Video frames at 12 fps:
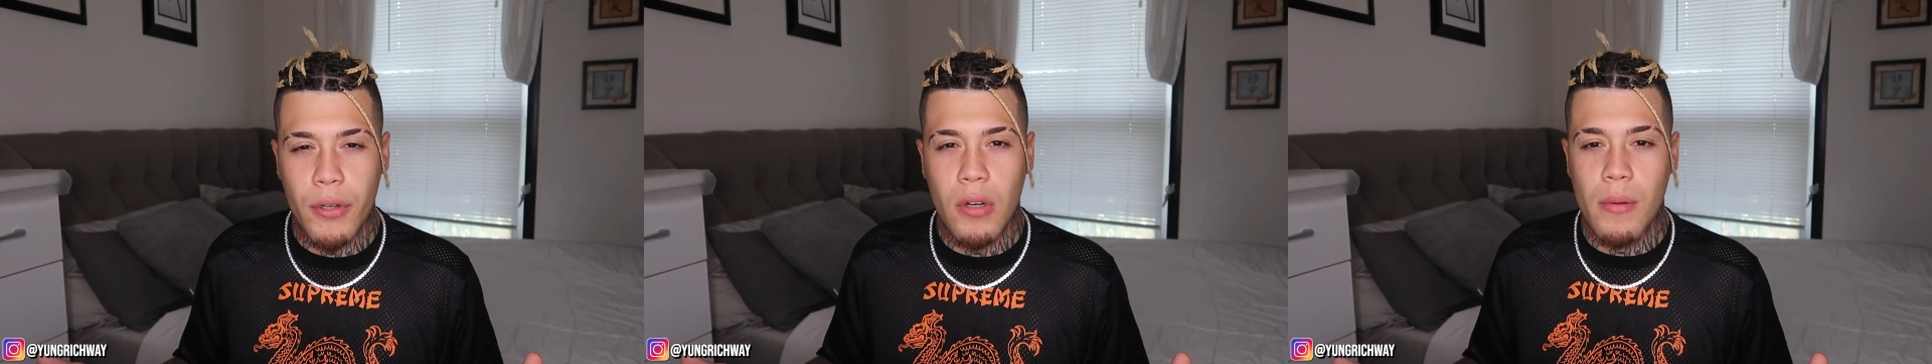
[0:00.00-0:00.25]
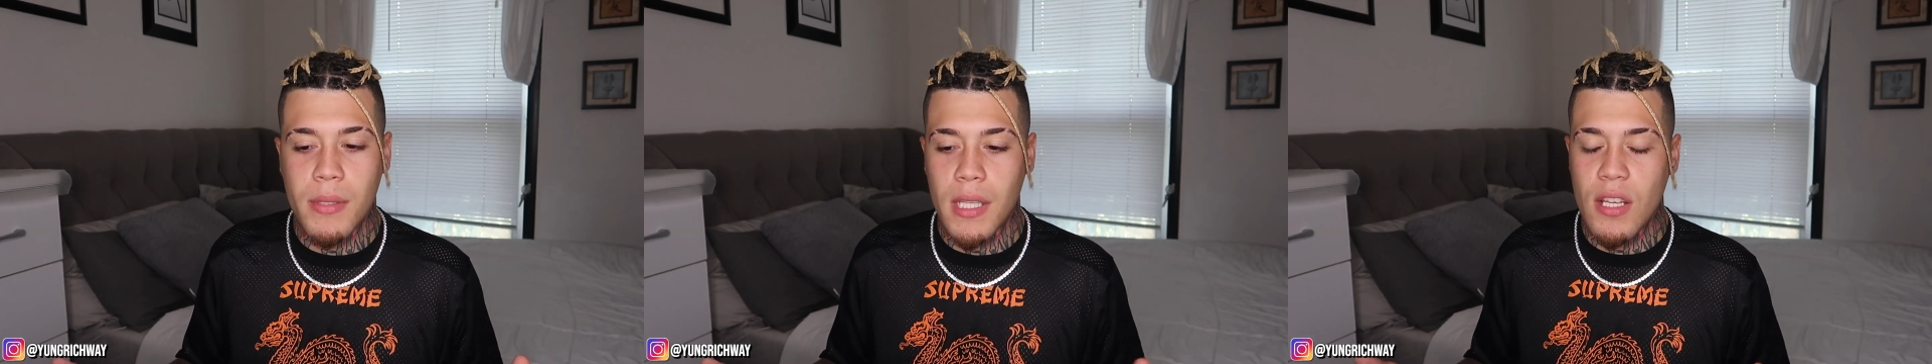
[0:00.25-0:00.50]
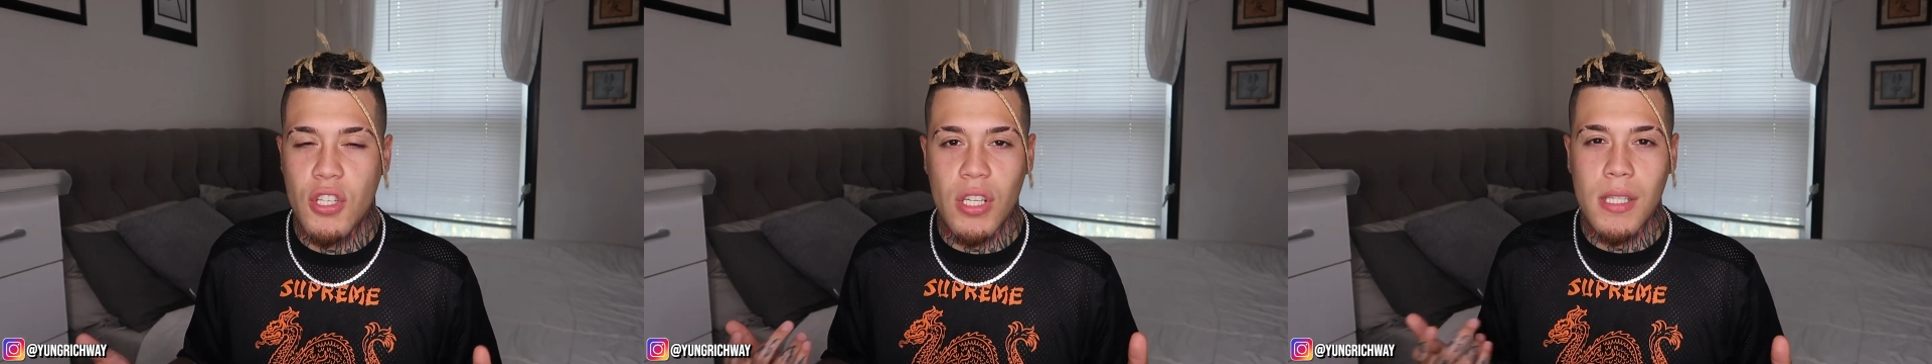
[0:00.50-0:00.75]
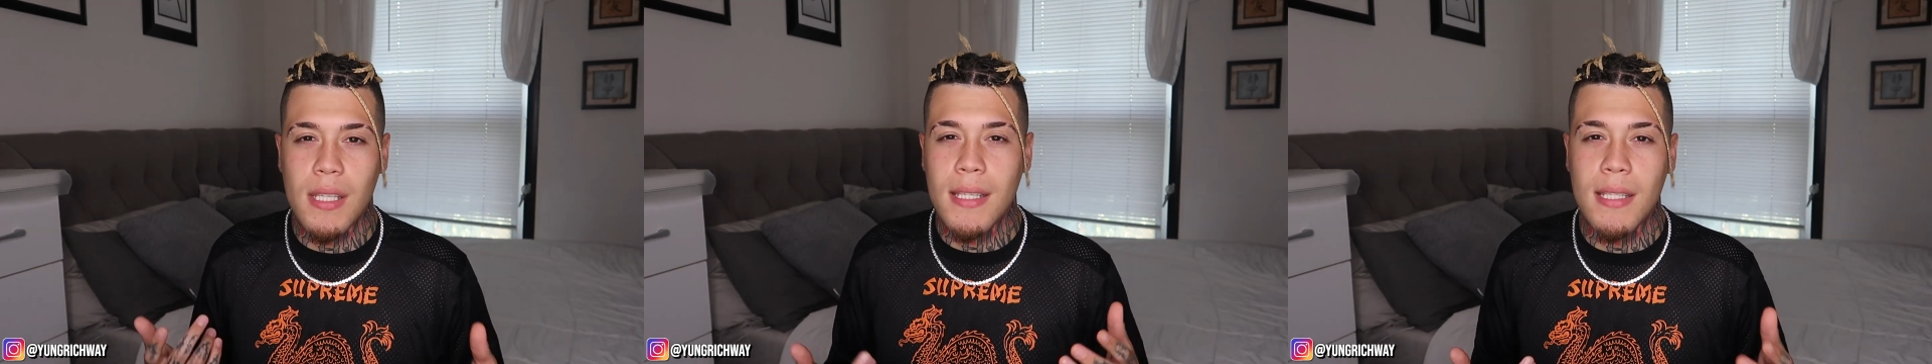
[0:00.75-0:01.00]
you know what I'm saying,
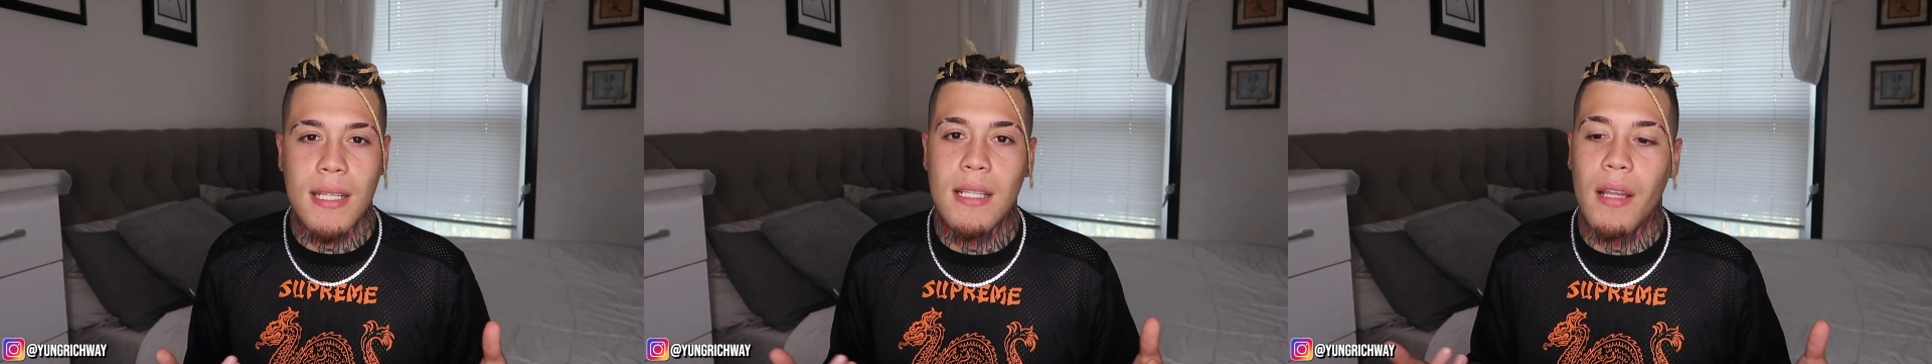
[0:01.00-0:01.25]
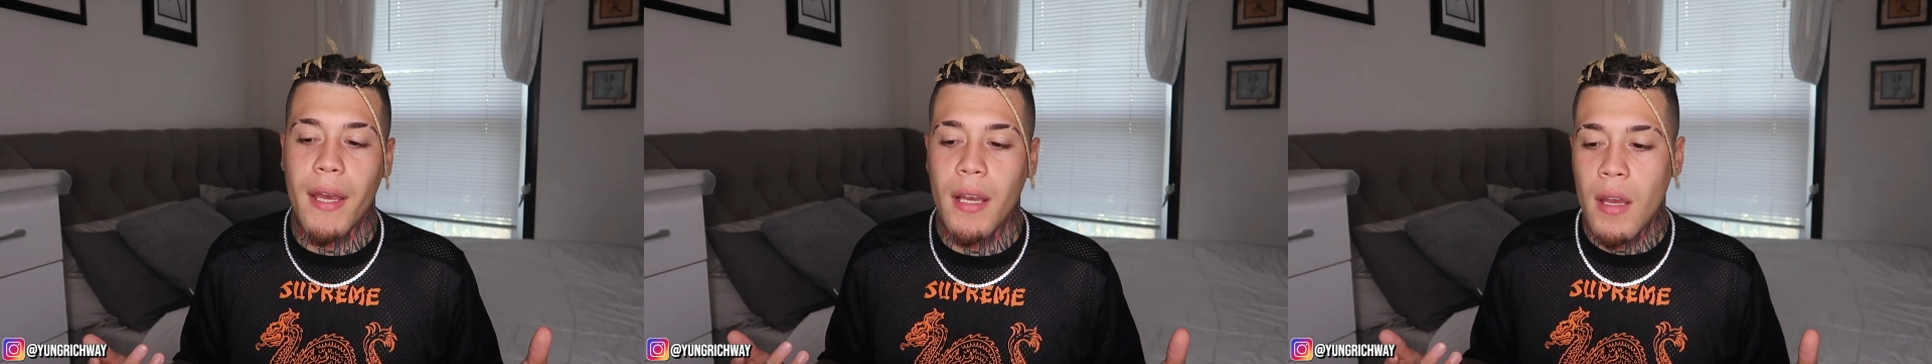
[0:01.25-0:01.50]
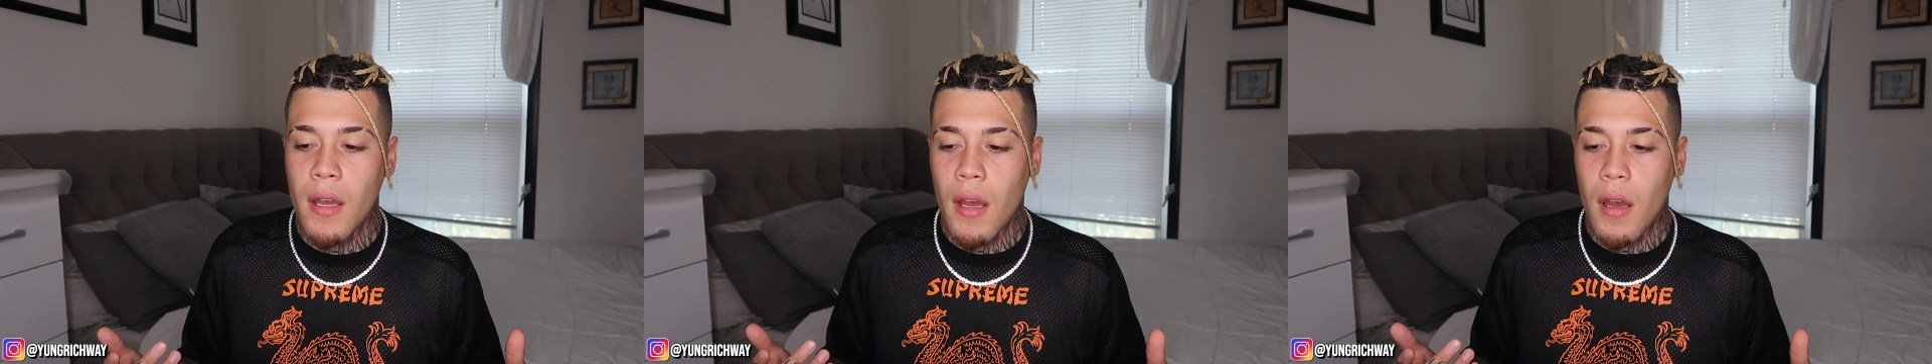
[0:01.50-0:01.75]
just to see like